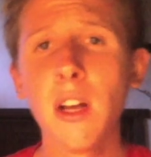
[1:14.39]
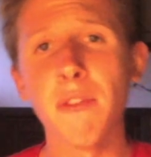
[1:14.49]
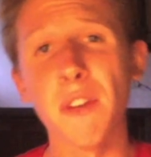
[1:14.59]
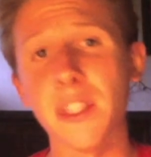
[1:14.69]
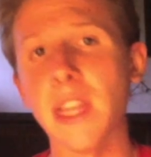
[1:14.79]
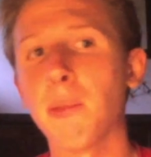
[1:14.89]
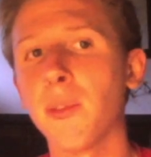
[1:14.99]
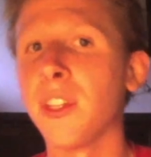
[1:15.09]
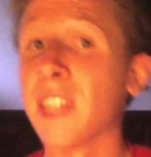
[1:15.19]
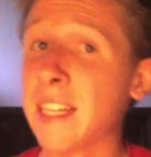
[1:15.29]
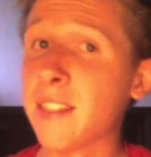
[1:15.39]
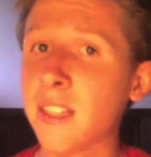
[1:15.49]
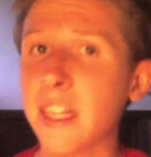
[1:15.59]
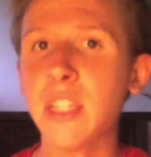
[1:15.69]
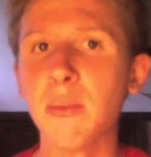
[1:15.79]
For example, in the United
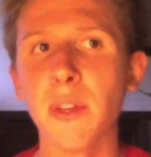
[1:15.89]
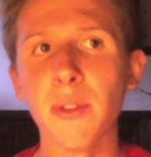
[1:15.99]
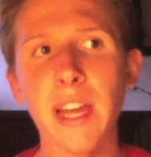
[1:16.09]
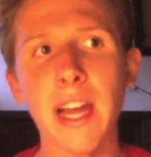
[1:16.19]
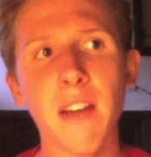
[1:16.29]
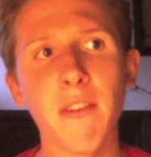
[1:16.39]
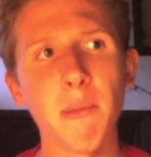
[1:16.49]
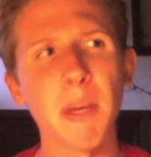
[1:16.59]
States, we only have we